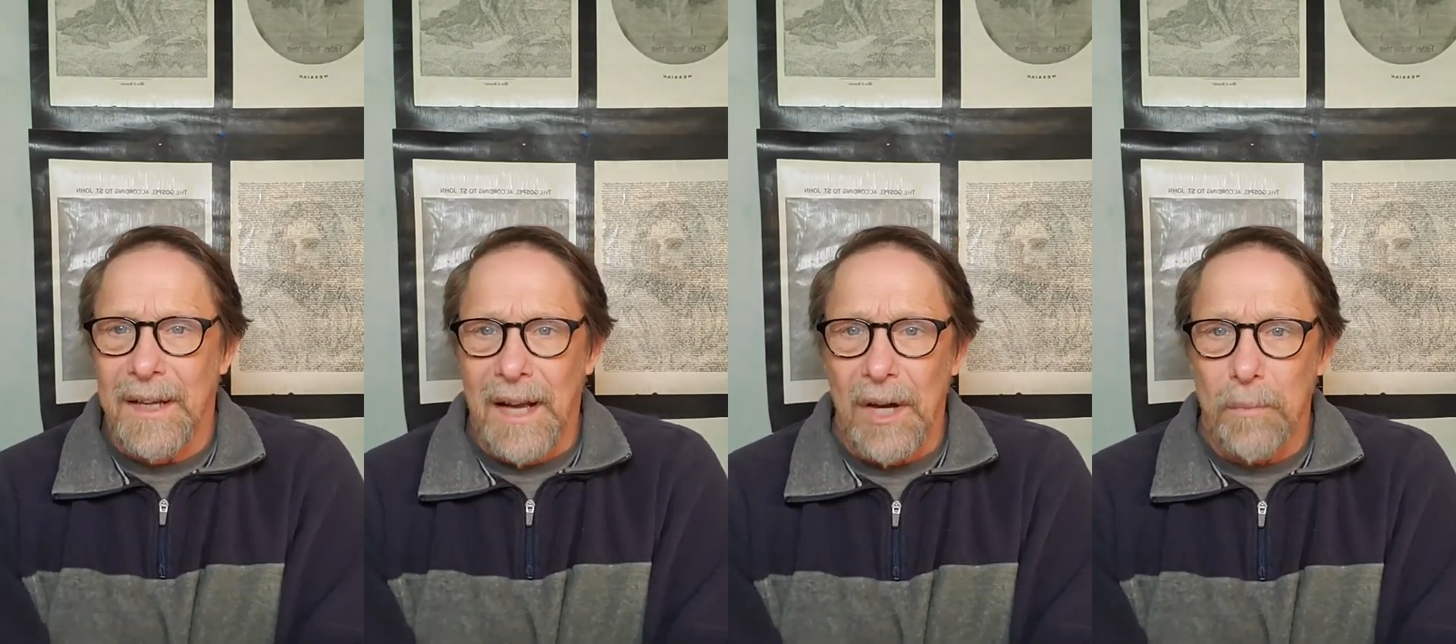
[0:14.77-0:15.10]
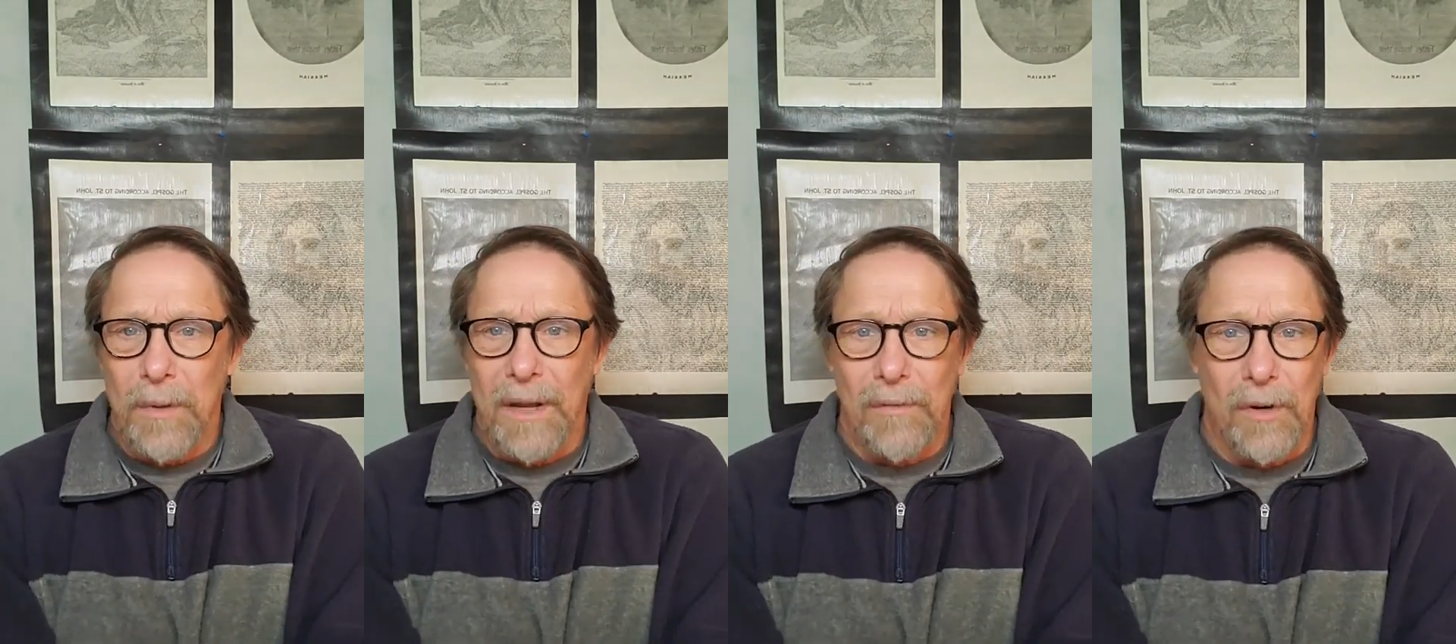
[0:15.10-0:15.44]
I
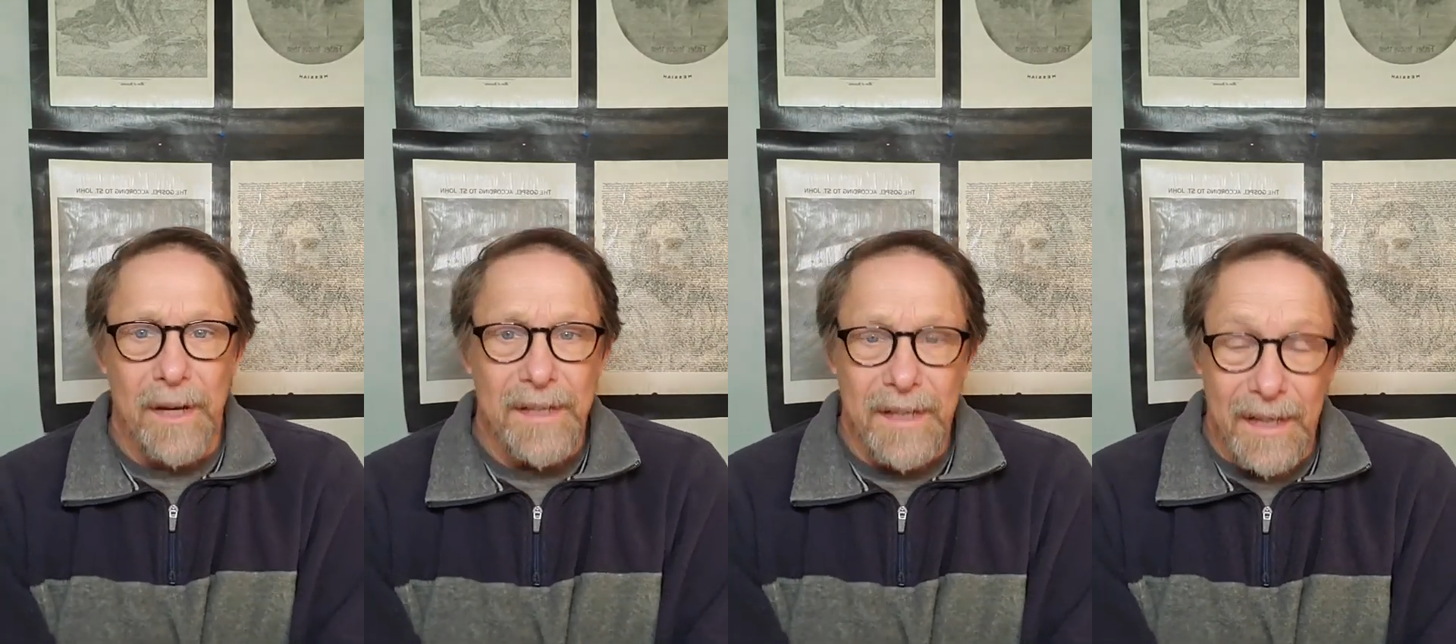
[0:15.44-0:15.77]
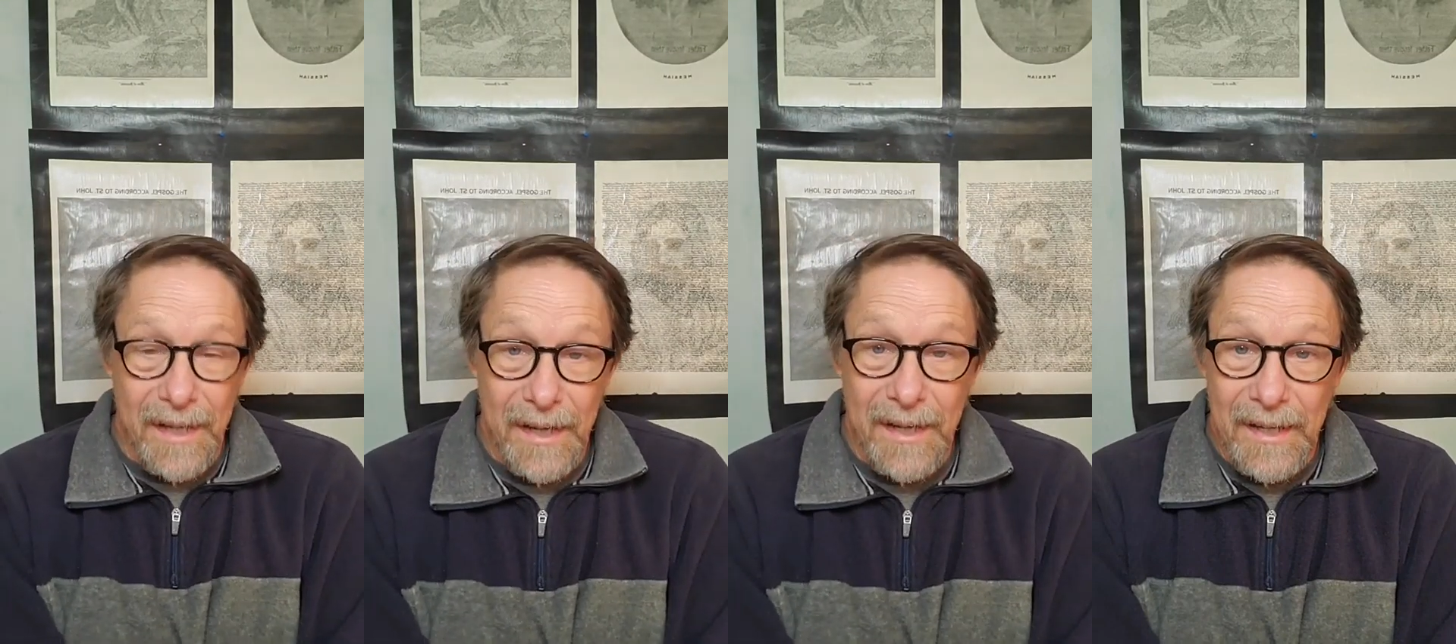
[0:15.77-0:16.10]
hope you have a great
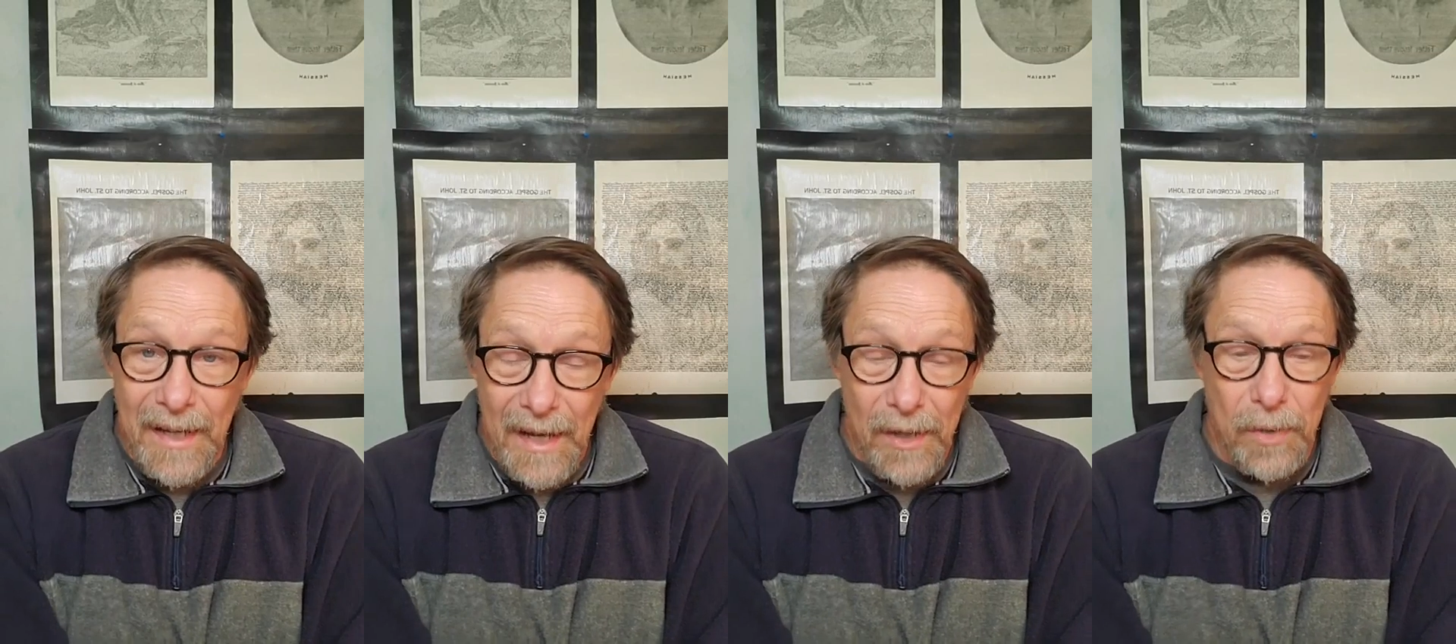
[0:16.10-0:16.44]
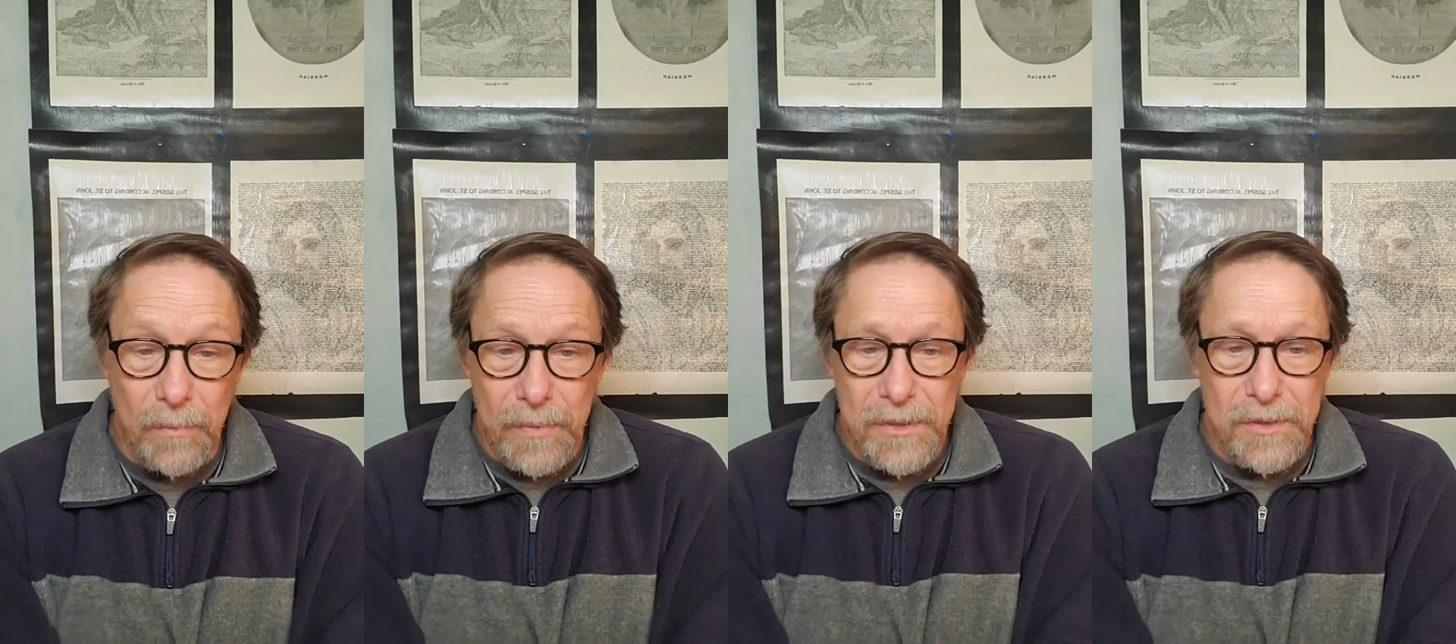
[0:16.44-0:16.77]
day. I
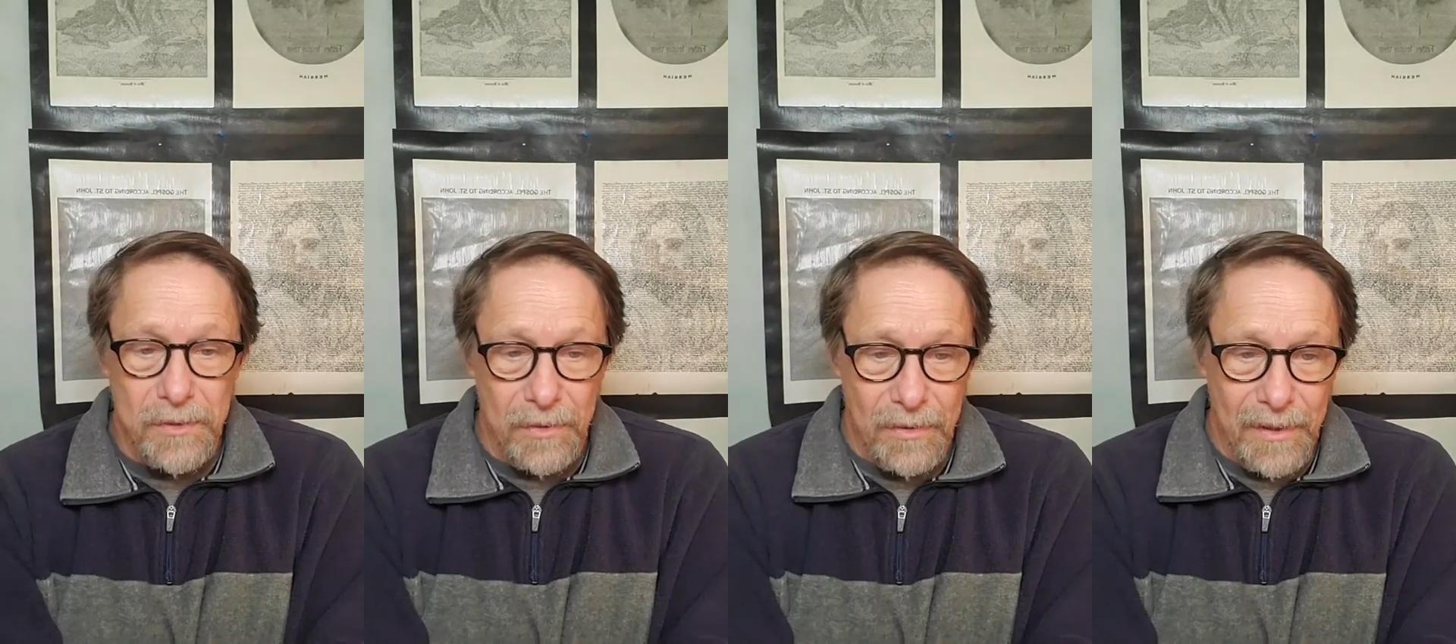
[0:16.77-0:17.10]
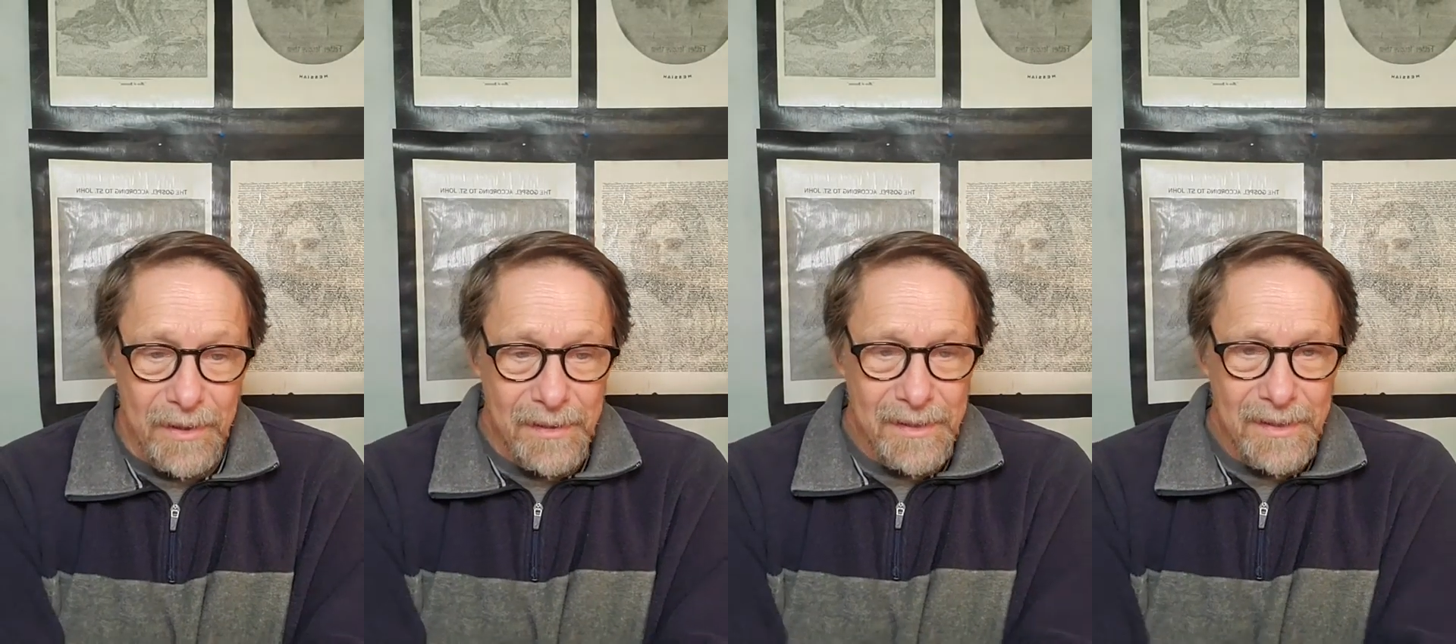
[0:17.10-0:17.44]
hope that you're uh,